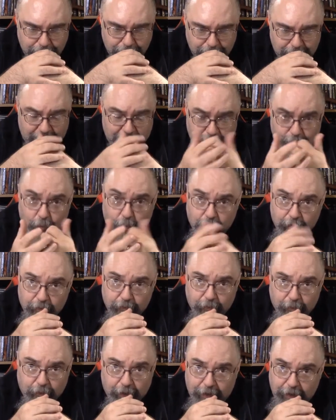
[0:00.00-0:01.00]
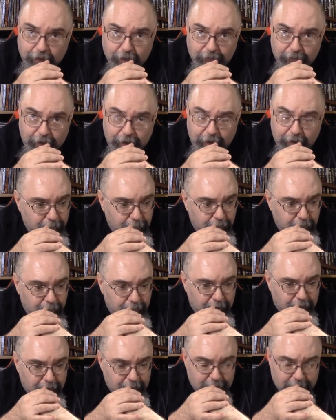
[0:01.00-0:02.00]
That's wonderful. I love that,
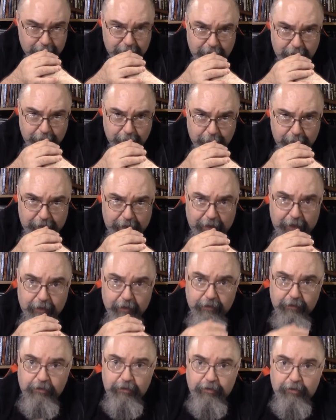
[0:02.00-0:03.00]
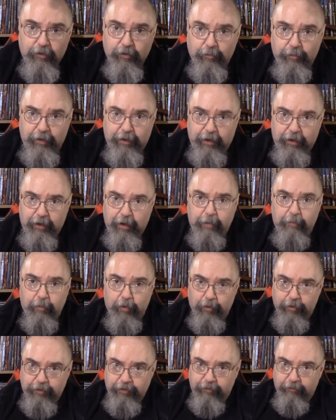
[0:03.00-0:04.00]
because it begins to be
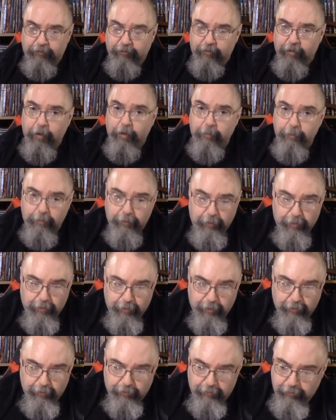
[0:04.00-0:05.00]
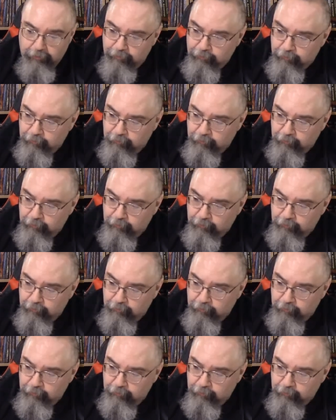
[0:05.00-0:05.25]
immersive from the